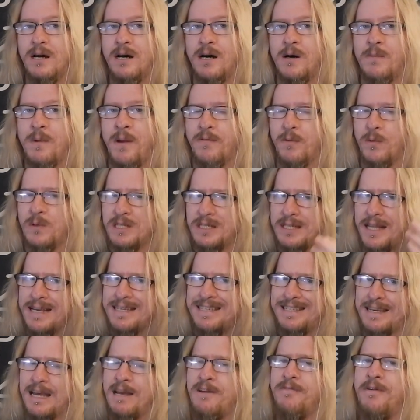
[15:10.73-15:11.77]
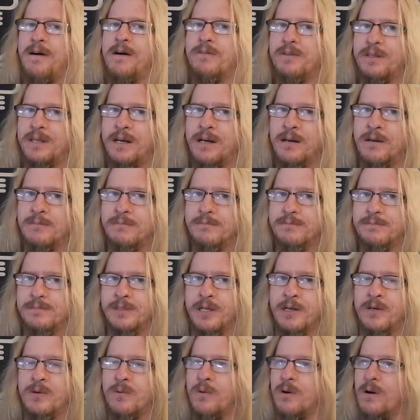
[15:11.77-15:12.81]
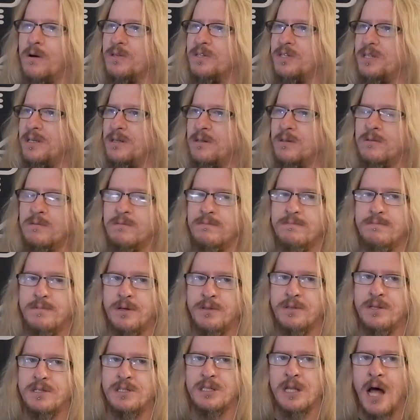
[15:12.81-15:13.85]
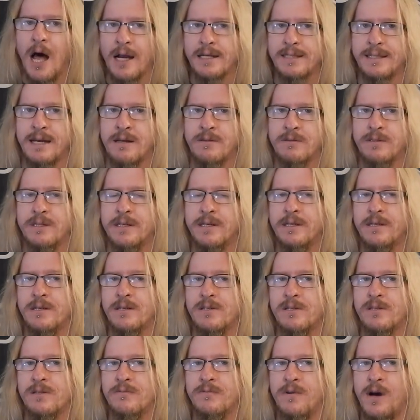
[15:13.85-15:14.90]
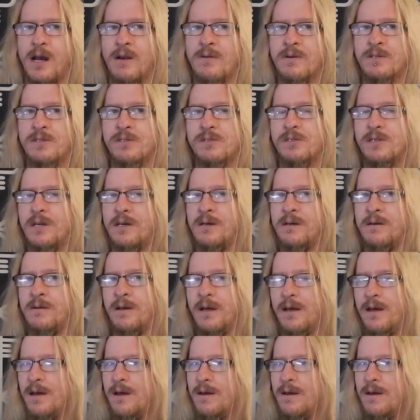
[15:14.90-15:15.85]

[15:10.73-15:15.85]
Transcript: Um, everyone stay safe out there. You know, we're all still on this lockdown thing because of the virus uh,